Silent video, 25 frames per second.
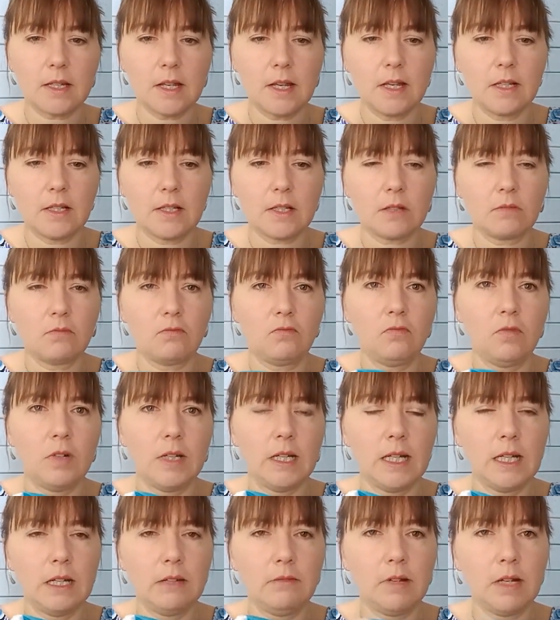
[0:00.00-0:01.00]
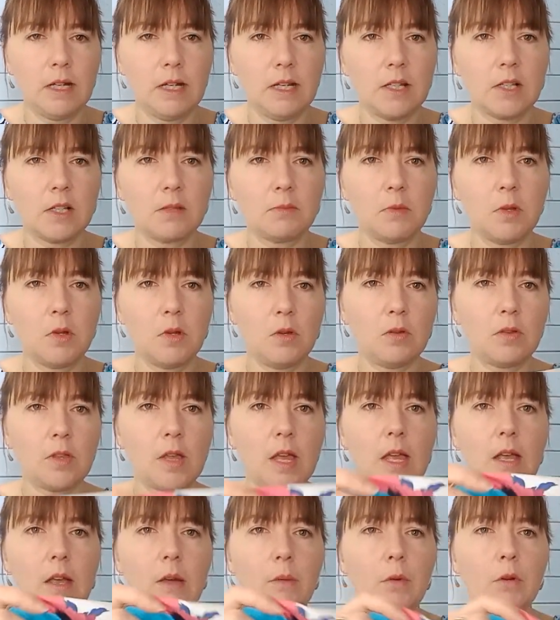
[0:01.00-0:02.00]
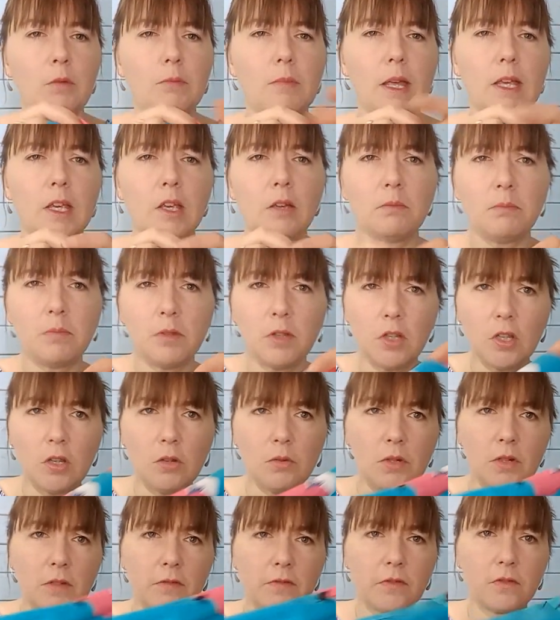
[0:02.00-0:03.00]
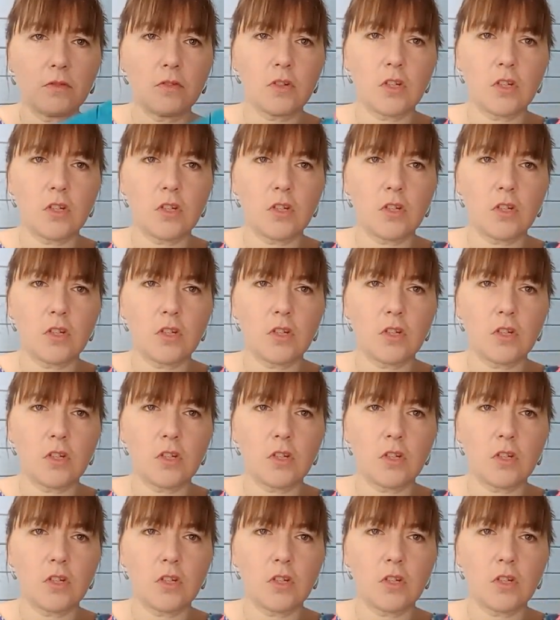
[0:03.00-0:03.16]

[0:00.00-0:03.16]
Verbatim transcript: It's really, really smooth. Would make a beautiful